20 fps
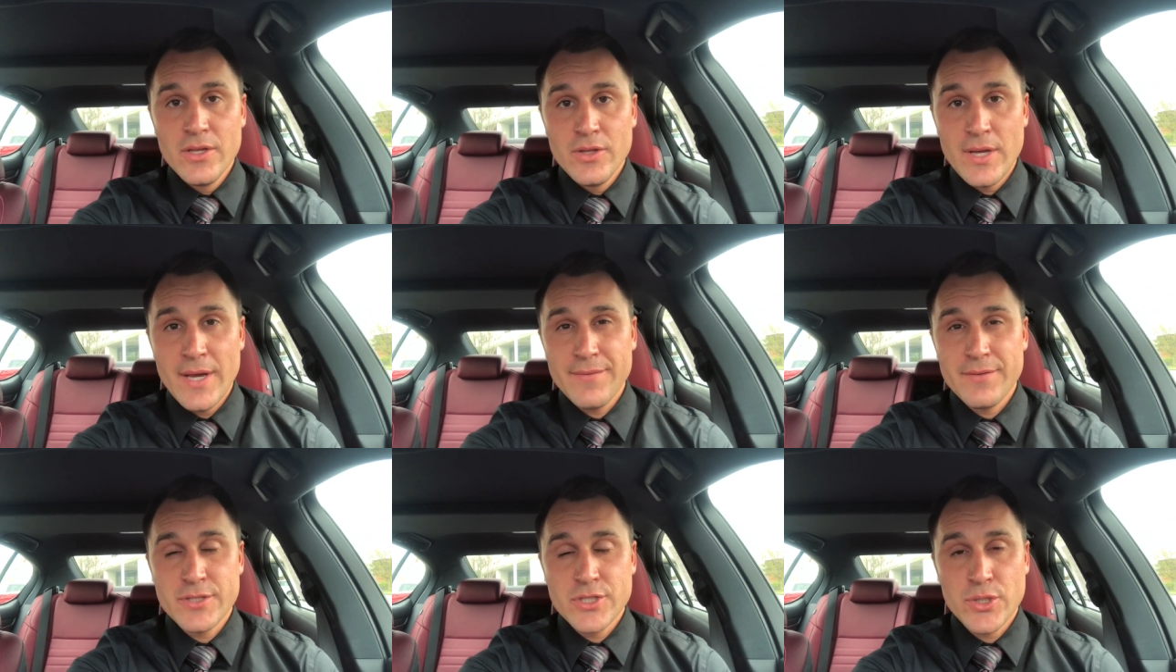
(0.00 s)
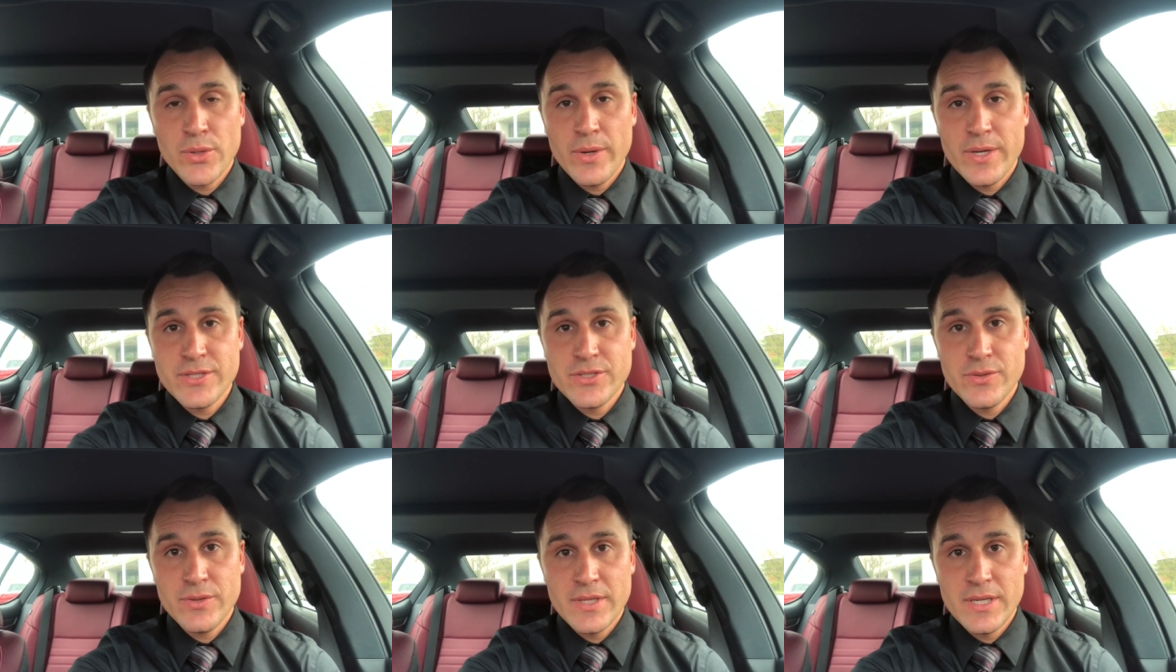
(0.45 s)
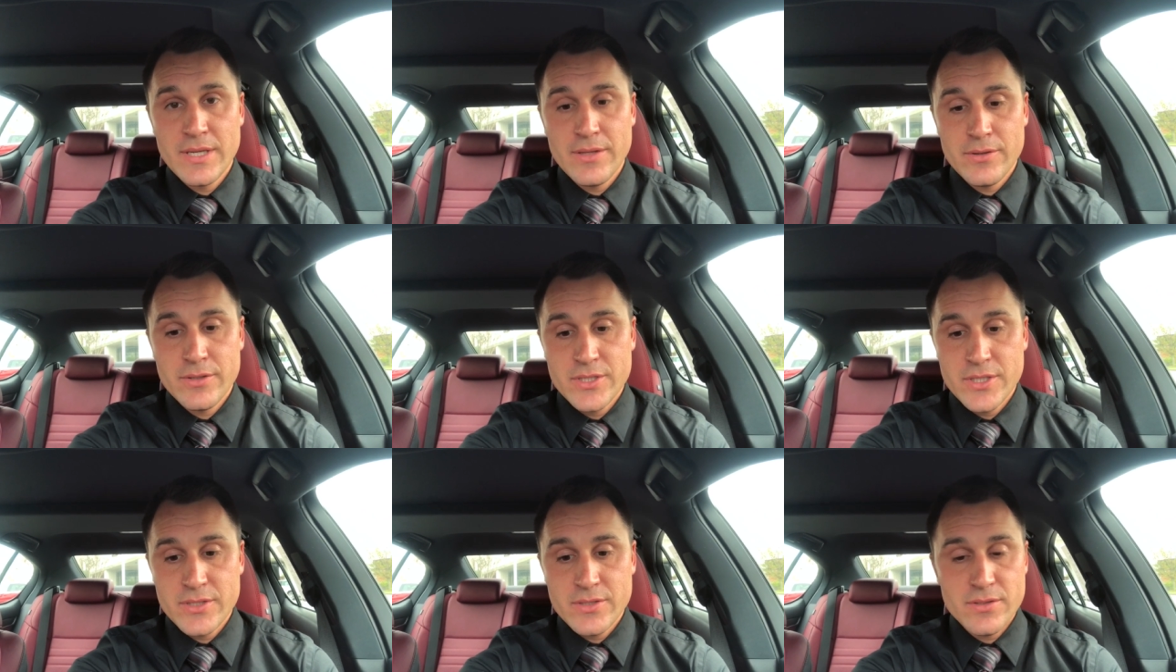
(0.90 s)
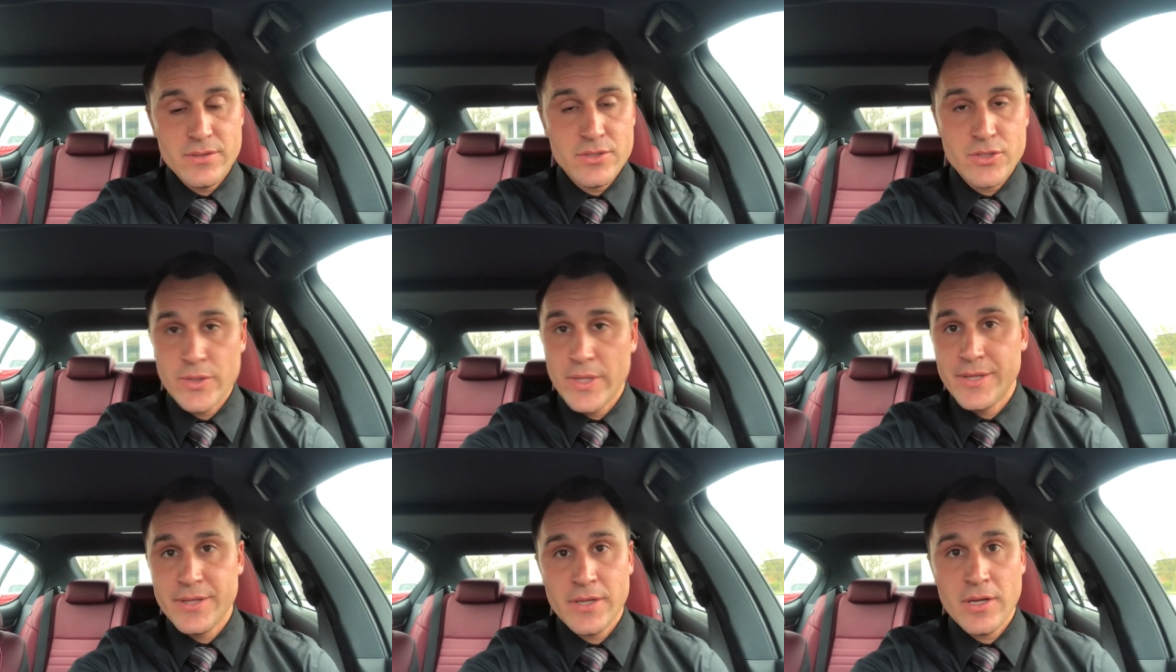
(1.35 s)
You have the choice. You can either just
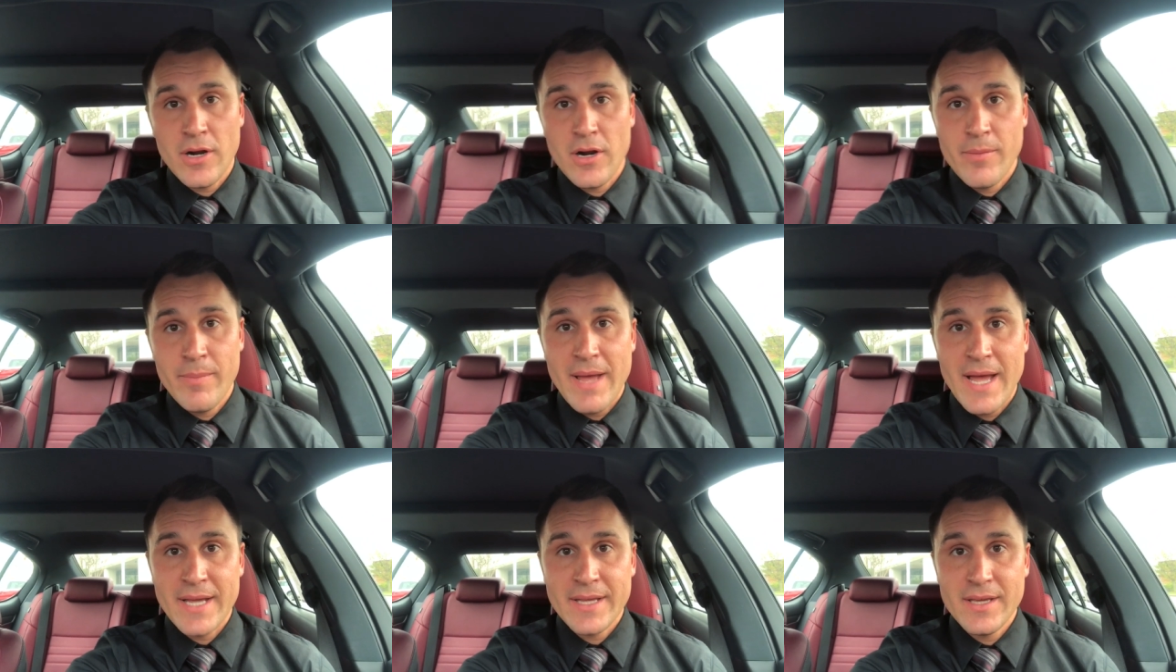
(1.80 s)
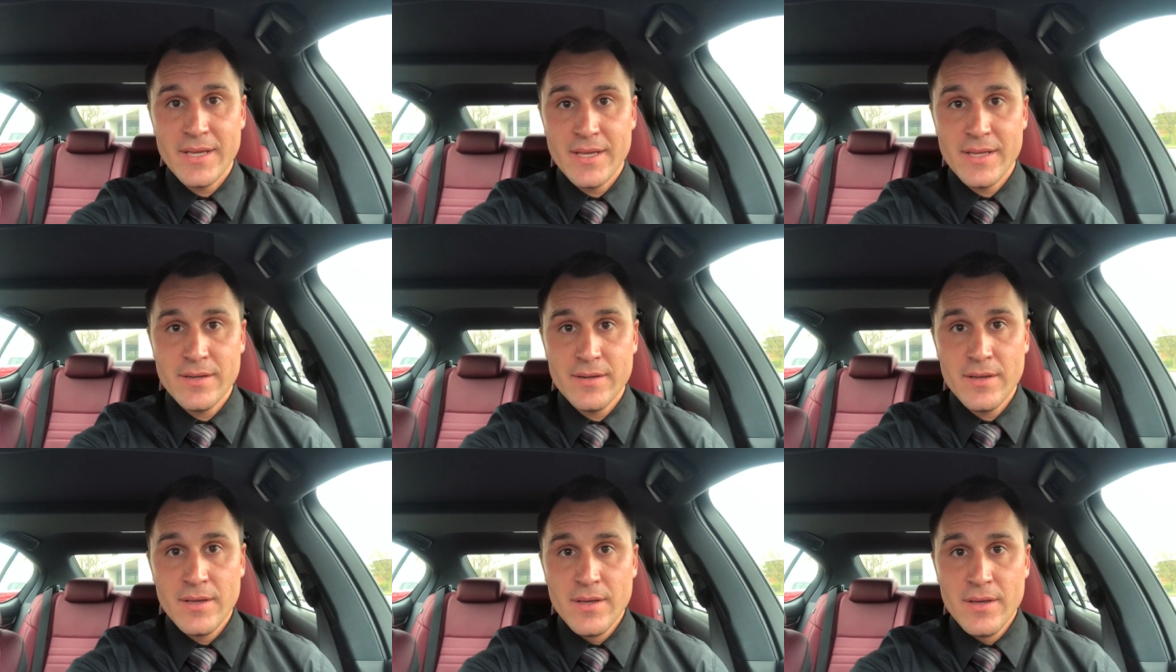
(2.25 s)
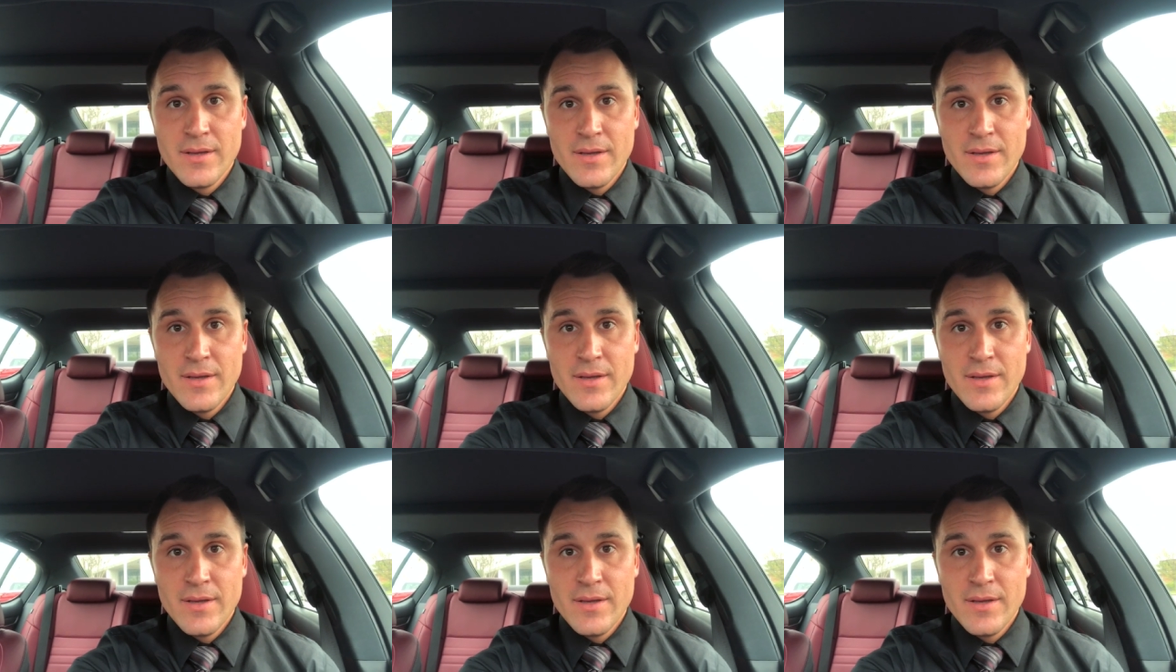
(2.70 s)
trade the car back in,